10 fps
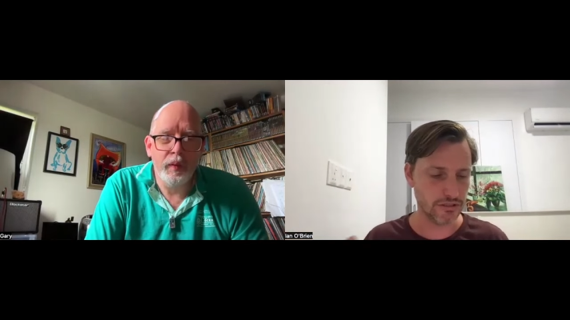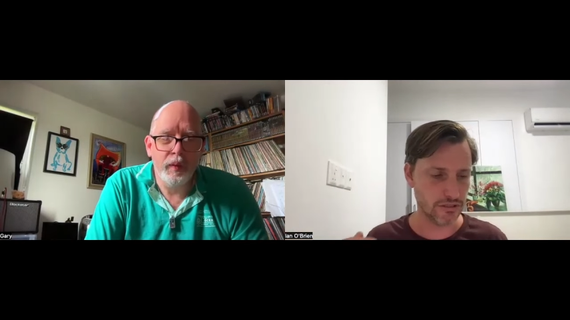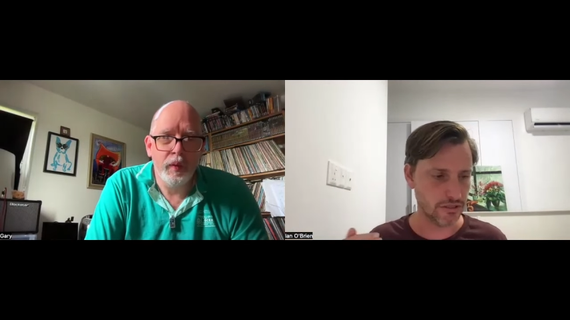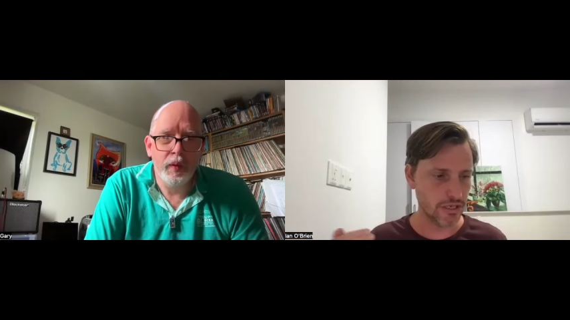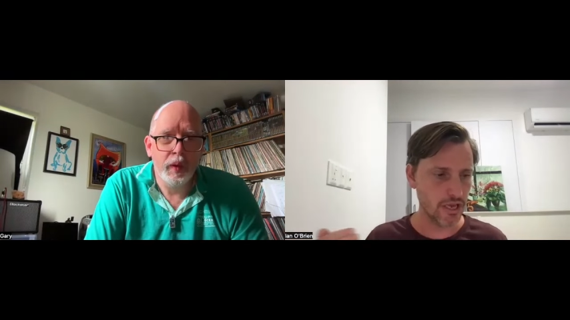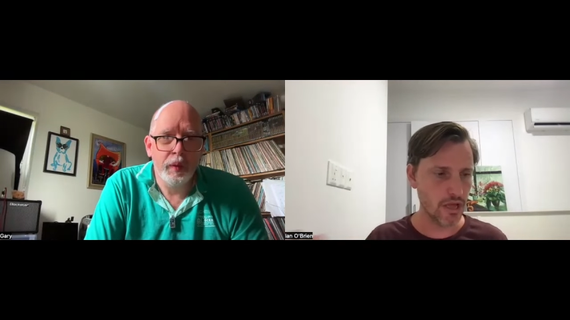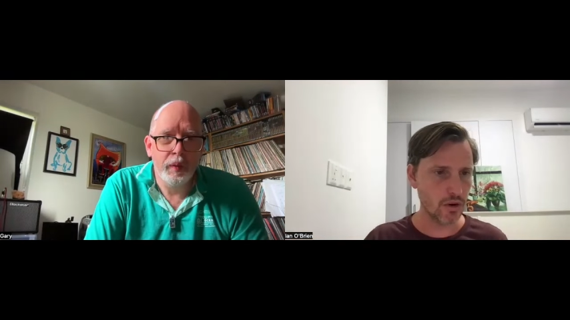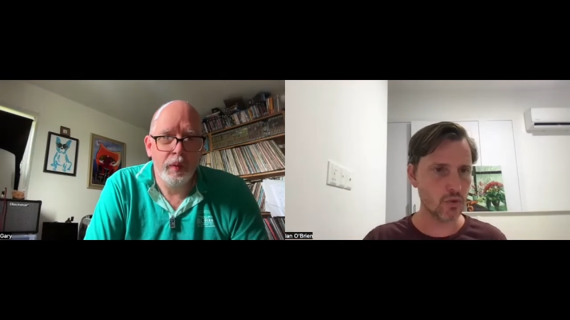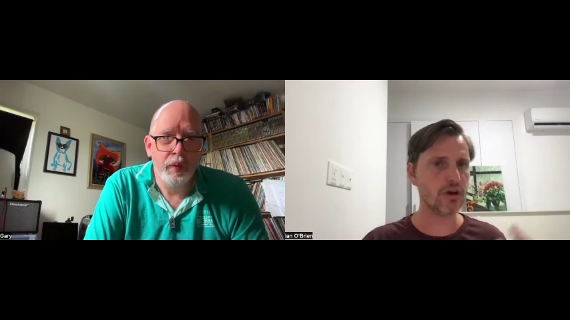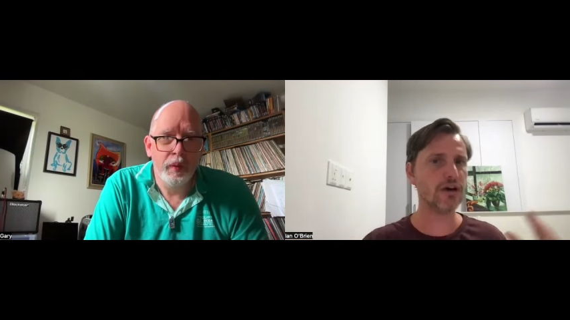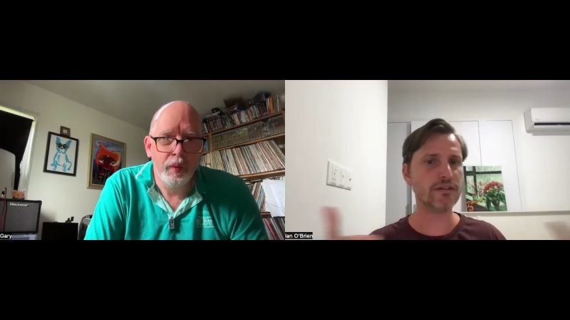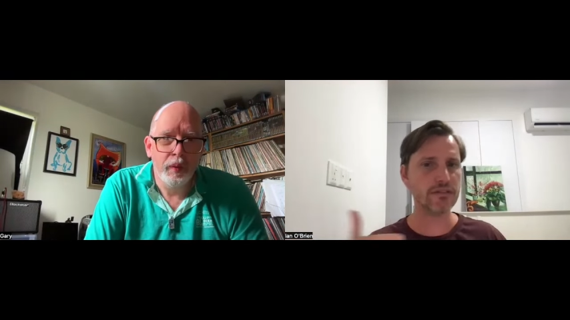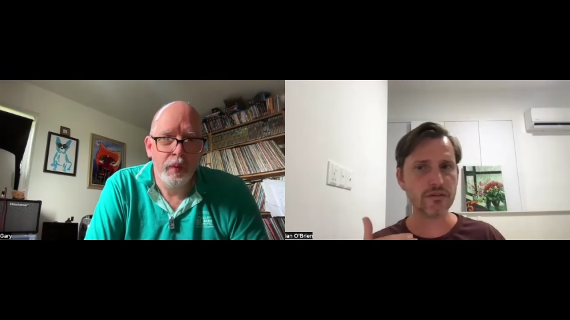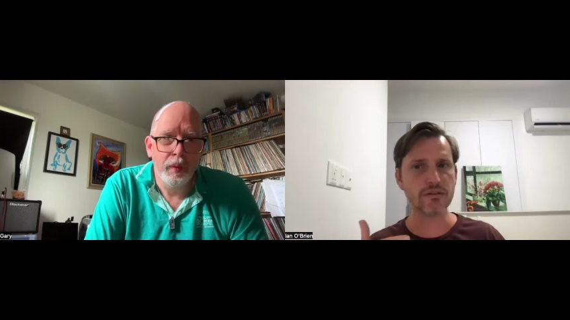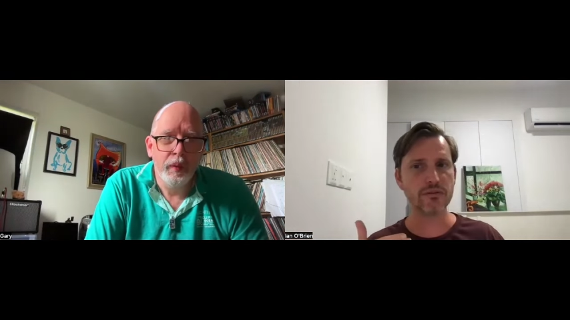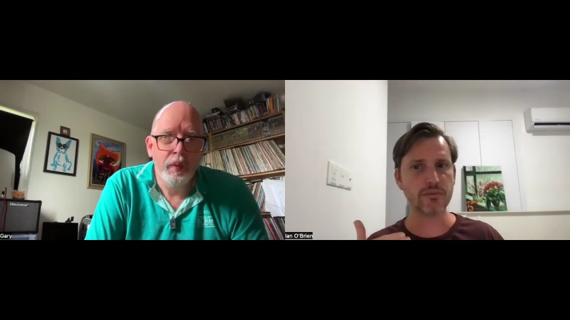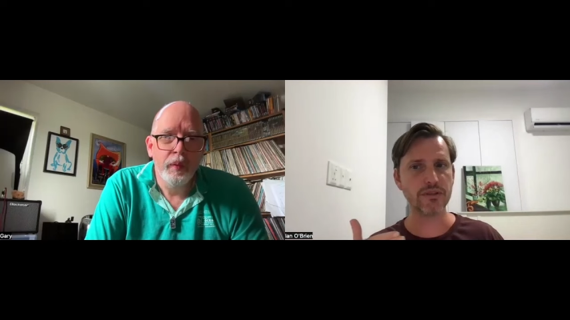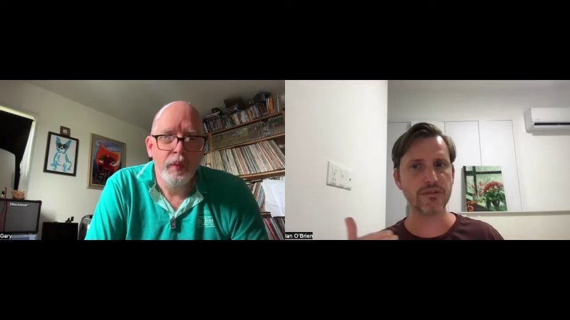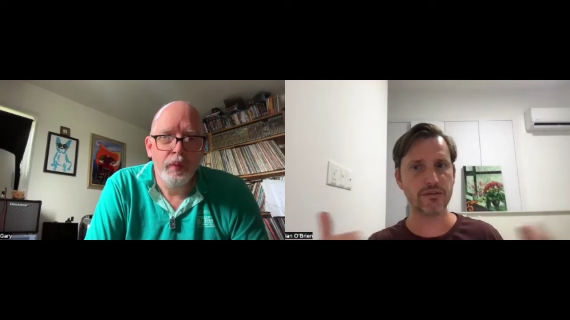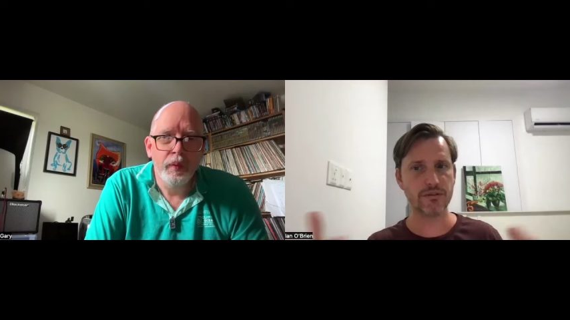Speaker 1: And what kind of songs were
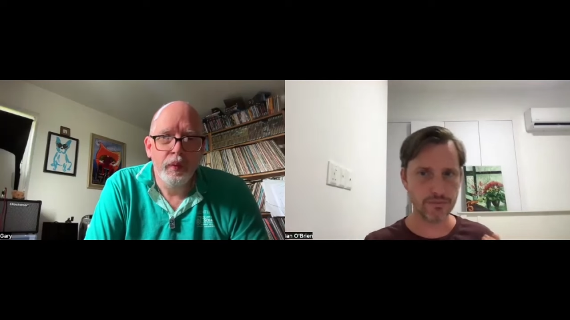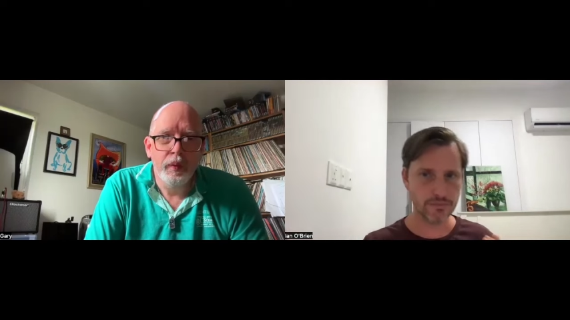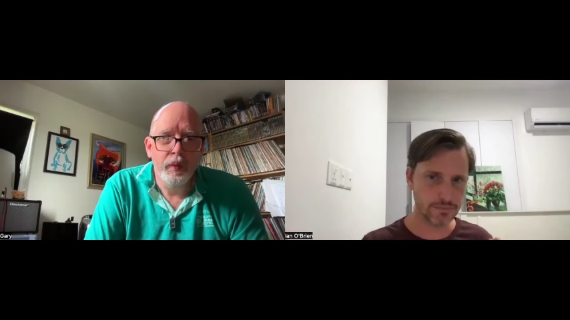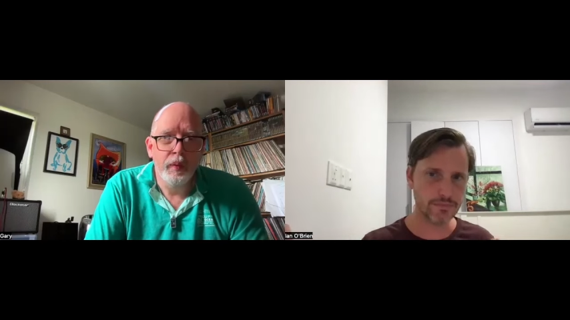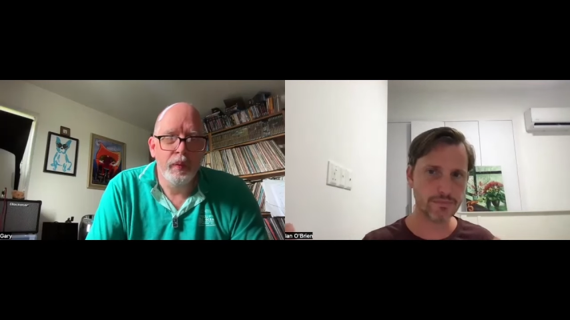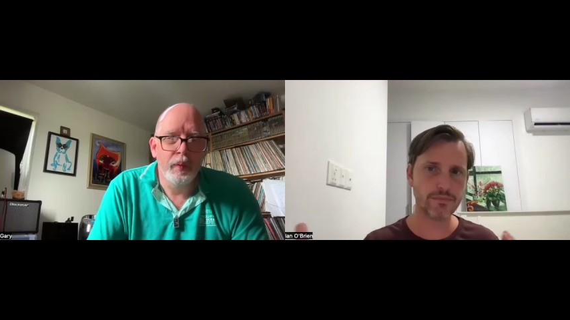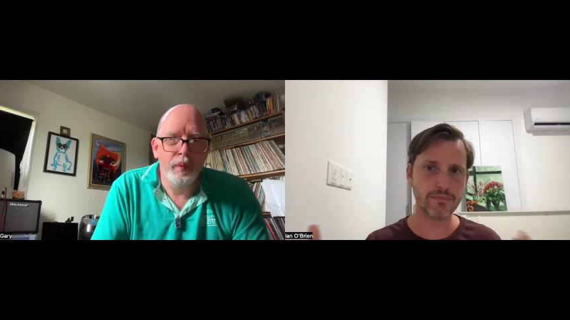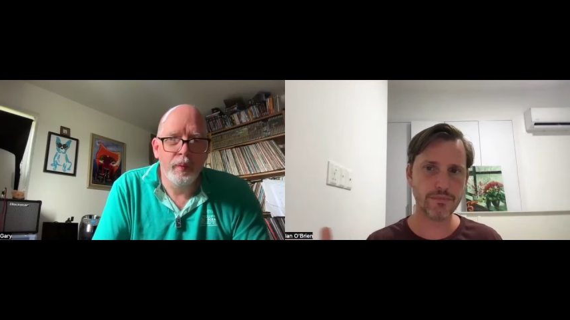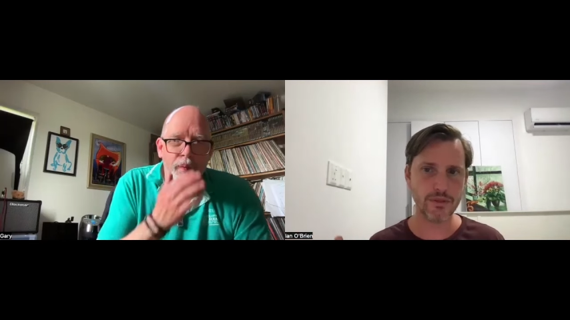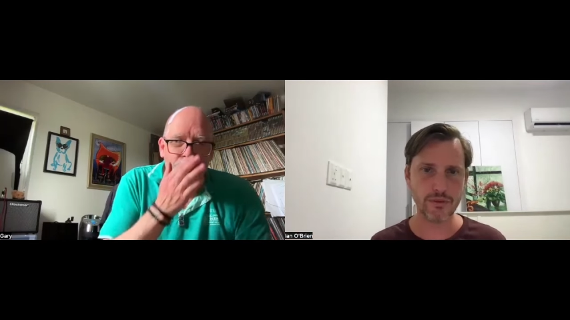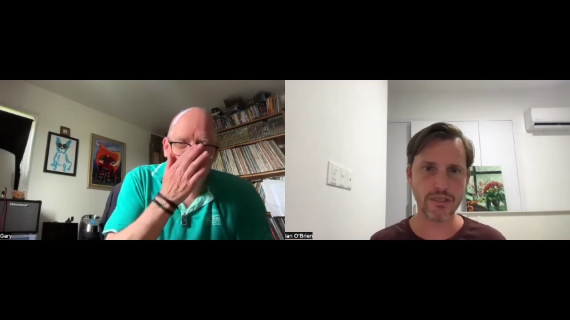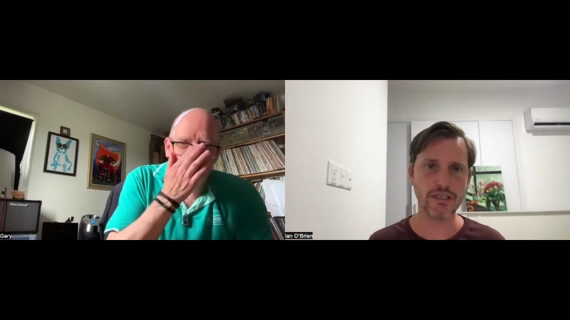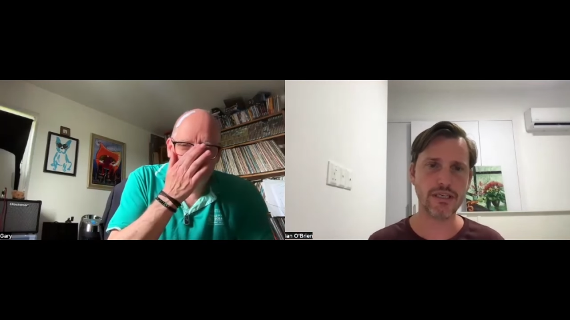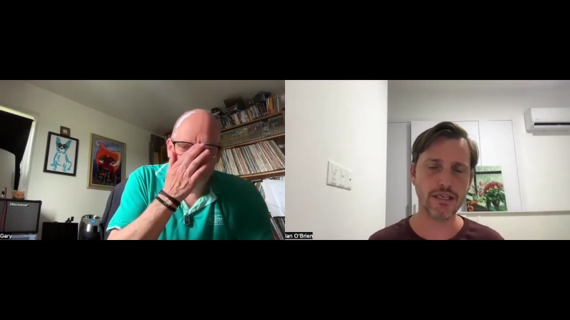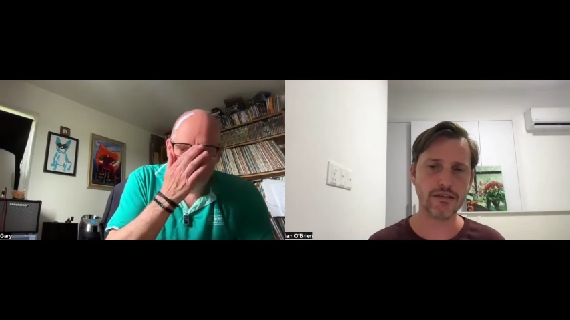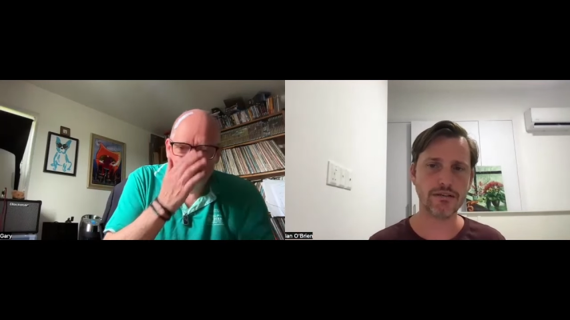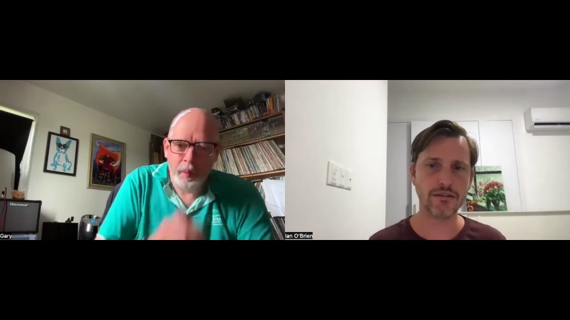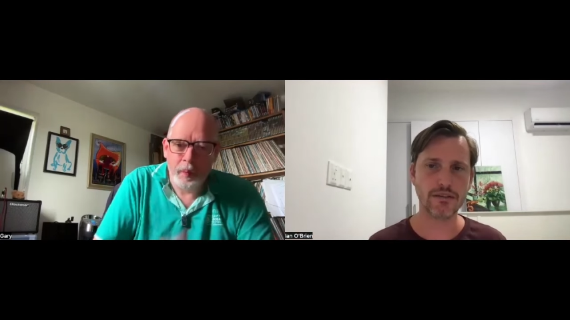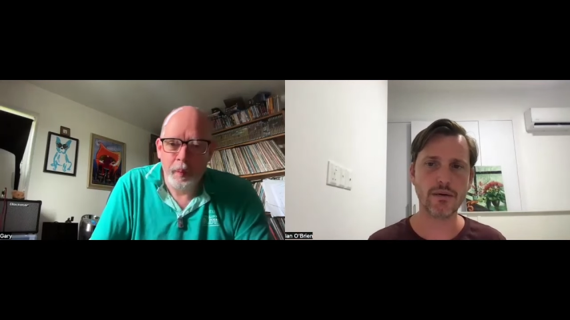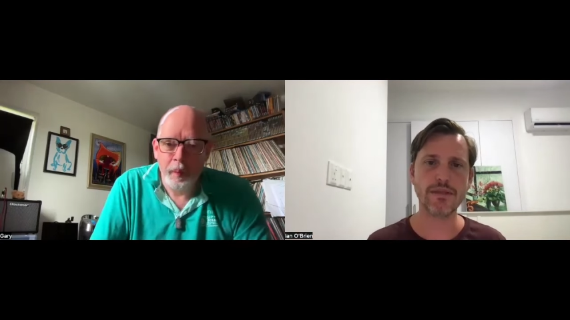you doing at yellow?
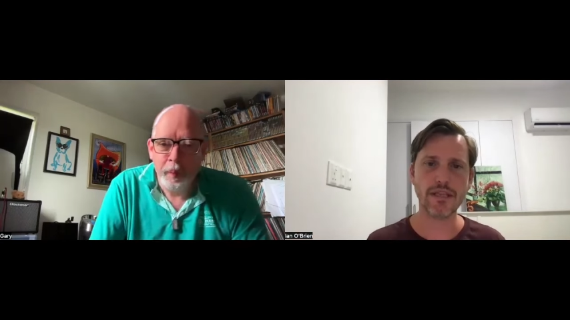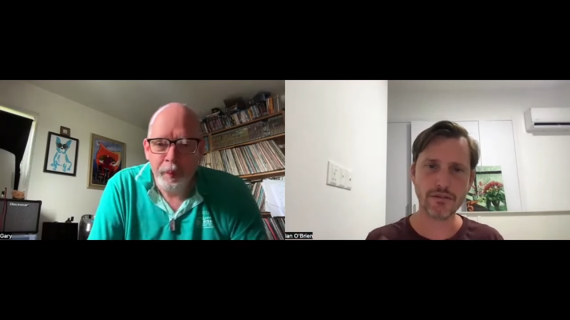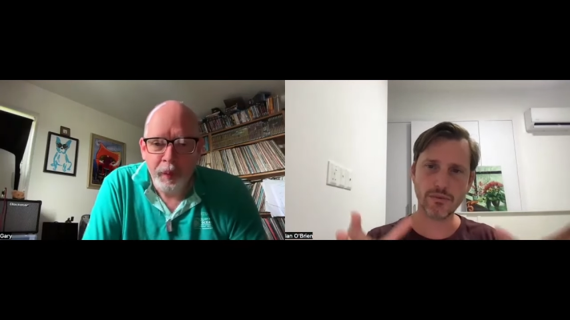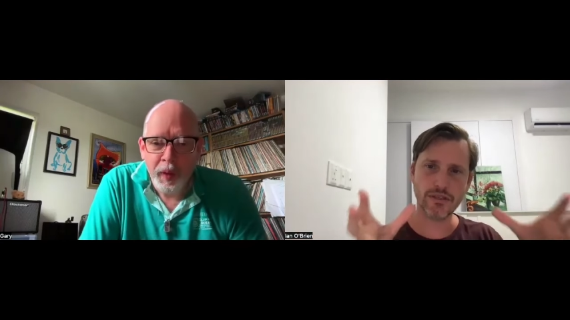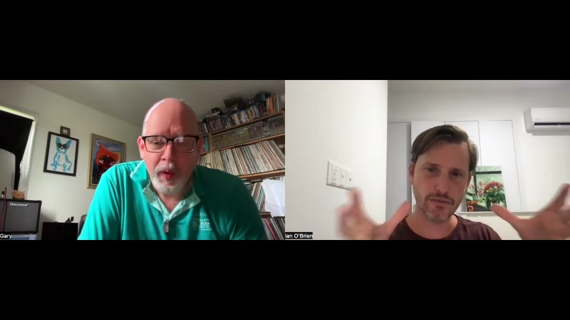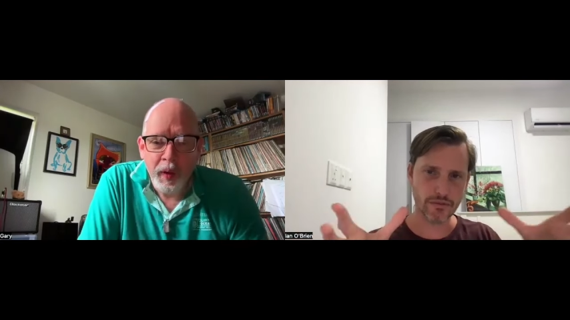I mean, that's where you,